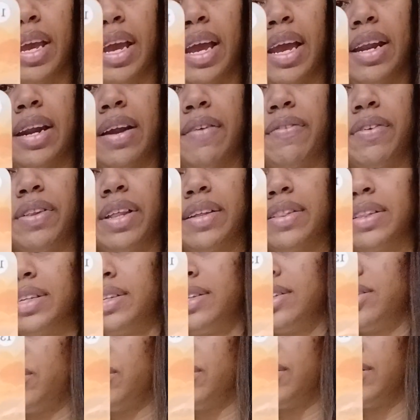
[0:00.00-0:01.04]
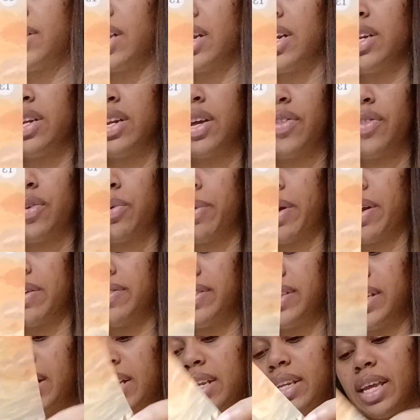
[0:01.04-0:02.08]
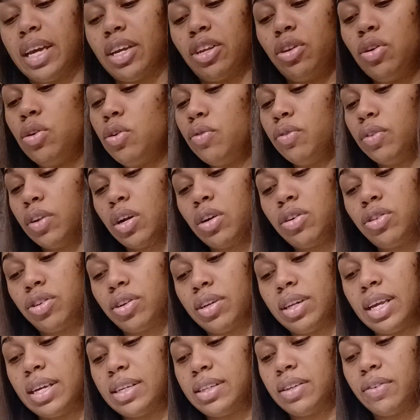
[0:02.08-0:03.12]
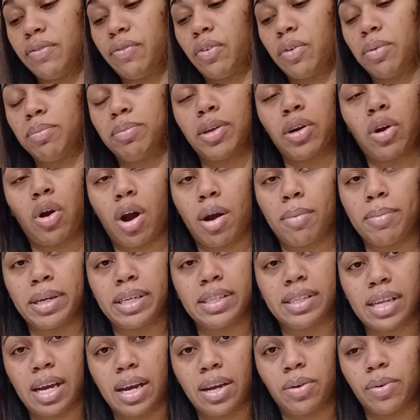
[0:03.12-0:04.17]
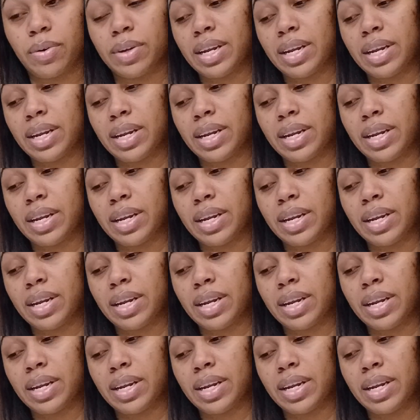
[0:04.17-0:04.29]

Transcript: And I feel like this is just another way of saying, like, you've learned your lesson from the karmic cycle.